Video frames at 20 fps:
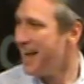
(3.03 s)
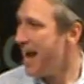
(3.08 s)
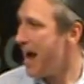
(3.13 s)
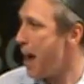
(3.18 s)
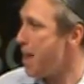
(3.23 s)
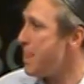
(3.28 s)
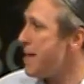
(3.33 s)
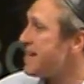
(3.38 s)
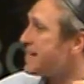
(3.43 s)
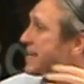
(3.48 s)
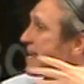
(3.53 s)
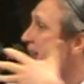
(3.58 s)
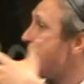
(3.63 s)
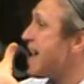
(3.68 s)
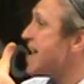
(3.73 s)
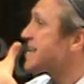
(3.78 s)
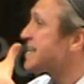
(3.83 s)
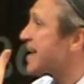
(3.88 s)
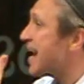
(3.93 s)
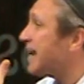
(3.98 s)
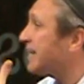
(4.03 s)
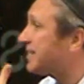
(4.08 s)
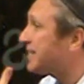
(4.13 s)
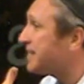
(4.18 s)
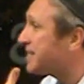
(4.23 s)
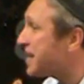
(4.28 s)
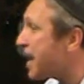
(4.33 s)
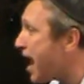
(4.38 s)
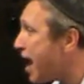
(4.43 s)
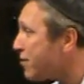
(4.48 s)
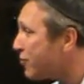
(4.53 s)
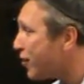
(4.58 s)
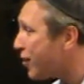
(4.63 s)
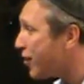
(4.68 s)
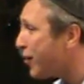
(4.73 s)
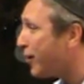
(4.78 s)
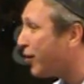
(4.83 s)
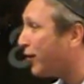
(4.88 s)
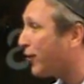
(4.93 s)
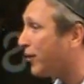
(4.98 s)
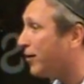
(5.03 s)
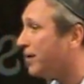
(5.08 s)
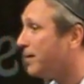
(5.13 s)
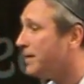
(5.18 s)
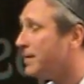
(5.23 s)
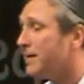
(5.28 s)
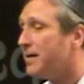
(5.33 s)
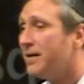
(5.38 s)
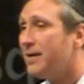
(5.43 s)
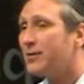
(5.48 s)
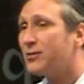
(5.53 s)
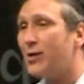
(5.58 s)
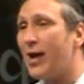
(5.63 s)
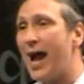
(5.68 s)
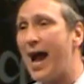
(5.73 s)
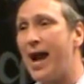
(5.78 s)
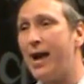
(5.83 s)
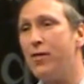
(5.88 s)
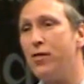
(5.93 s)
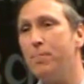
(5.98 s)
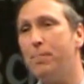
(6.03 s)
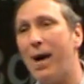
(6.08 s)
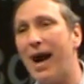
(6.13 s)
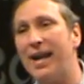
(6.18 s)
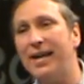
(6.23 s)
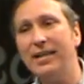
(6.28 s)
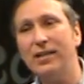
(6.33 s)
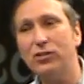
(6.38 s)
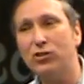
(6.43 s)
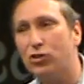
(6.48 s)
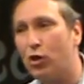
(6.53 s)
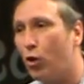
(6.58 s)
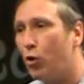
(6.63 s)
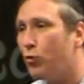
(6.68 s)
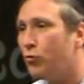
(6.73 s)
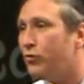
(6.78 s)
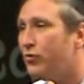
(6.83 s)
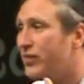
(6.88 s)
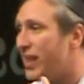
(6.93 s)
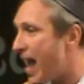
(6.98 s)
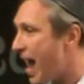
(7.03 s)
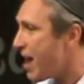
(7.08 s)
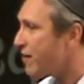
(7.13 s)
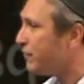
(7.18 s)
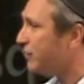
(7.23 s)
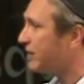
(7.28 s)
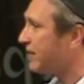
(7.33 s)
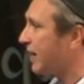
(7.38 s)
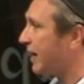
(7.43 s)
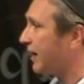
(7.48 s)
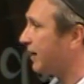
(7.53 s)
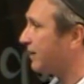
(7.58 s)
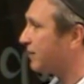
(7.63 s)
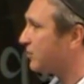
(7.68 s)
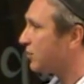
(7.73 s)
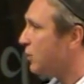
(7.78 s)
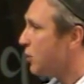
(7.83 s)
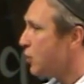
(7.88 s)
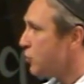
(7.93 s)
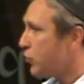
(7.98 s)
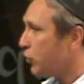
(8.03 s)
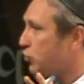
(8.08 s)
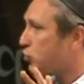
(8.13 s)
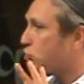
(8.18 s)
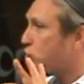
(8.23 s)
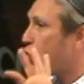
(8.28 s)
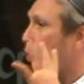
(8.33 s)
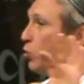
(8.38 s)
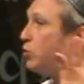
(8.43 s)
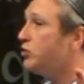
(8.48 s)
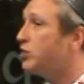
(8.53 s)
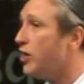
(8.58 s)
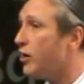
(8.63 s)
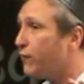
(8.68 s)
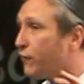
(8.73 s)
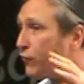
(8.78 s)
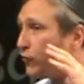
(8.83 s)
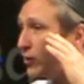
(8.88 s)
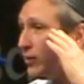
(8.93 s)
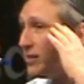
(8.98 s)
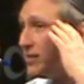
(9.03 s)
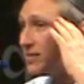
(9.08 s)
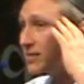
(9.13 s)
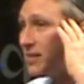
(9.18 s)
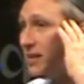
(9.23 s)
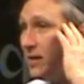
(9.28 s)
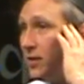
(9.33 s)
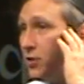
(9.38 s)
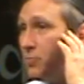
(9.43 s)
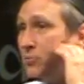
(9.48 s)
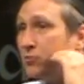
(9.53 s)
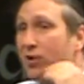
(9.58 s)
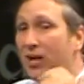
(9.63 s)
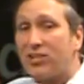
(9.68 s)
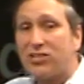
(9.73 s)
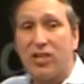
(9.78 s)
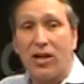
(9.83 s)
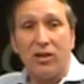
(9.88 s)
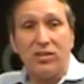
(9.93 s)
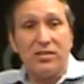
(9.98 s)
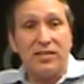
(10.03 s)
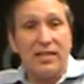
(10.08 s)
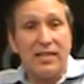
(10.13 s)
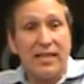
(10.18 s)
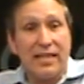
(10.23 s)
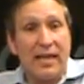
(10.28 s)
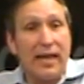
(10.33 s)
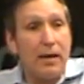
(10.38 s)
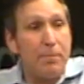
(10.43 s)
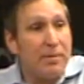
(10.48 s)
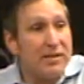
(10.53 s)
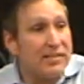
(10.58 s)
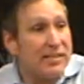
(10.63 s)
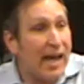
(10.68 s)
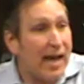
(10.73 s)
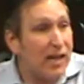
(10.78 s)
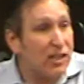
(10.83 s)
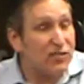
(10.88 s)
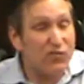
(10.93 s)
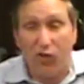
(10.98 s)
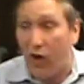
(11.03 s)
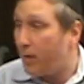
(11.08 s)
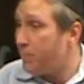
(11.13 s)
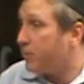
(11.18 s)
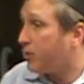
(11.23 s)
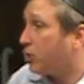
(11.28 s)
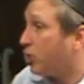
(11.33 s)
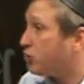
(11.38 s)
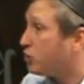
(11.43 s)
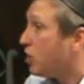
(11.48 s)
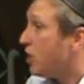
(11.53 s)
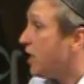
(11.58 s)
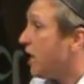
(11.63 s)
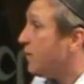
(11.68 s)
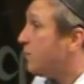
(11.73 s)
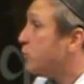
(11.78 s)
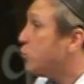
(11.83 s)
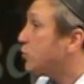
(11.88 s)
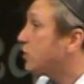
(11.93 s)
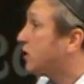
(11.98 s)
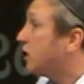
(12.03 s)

And they can't get together. So how do the body and soul navigate? They're so different. The Midrash tells us that they can't be satisfied because if